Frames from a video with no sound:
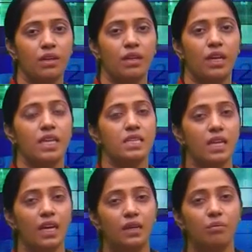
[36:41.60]

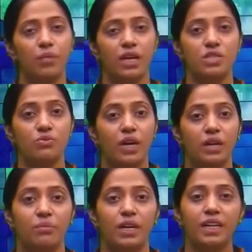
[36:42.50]
Xn plus
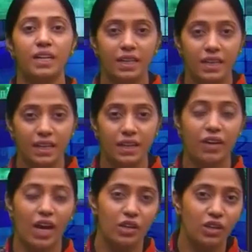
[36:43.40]
1. But here
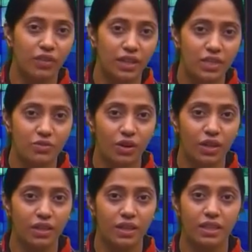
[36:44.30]
value of n is
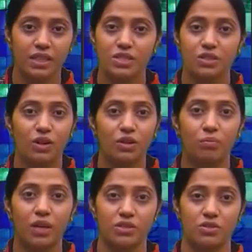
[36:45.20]
what? It is not
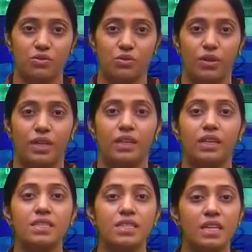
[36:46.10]
plus 2. It
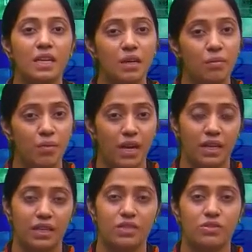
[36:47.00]
is
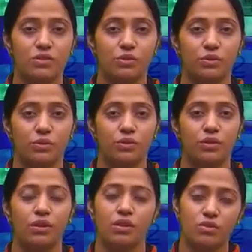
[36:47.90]
minus 2.
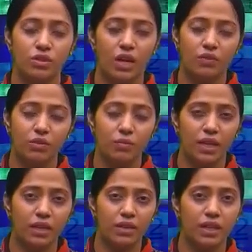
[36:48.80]
So you have to
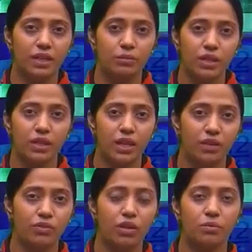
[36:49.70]
make a little bit
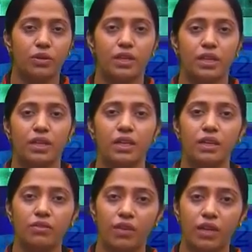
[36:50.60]
careful about here.
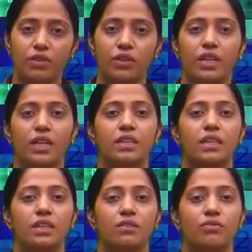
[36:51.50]
Okay? When you take the
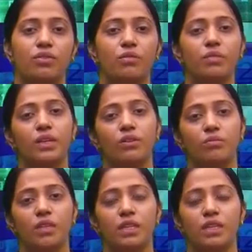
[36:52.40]
term from
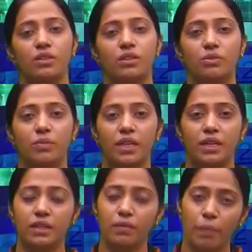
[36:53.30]
denominator to
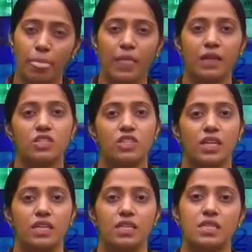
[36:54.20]
numerator,
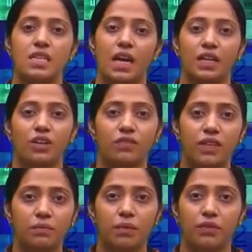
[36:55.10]
change the sign of
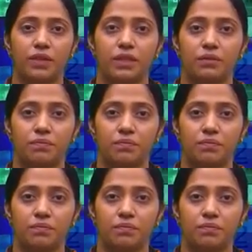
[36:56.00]
that power term.